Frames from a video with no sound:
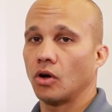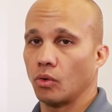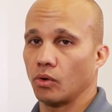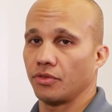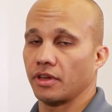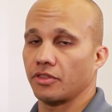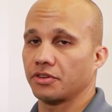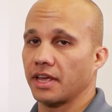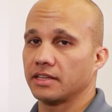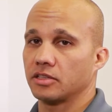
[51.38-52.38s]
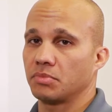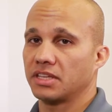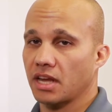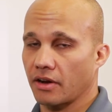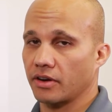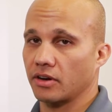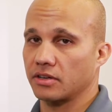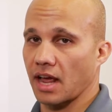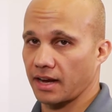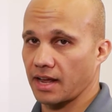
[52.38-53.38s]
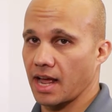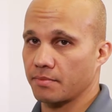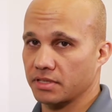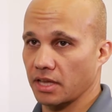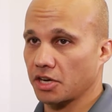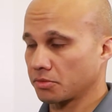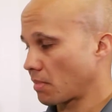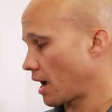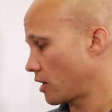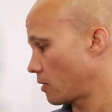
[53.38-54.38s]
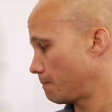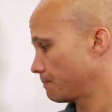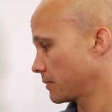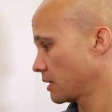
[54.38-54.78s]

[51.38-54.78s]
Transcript: or in the other case, it'd be carrier.com slash myhome. I'm